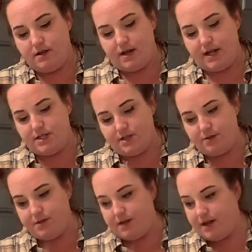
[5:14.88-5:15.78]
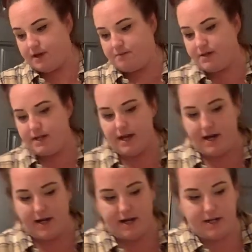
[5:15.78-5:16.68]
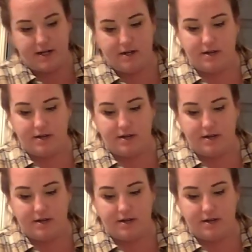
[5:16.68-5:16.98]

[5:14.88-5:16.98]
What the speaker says: I do think I'm gonna add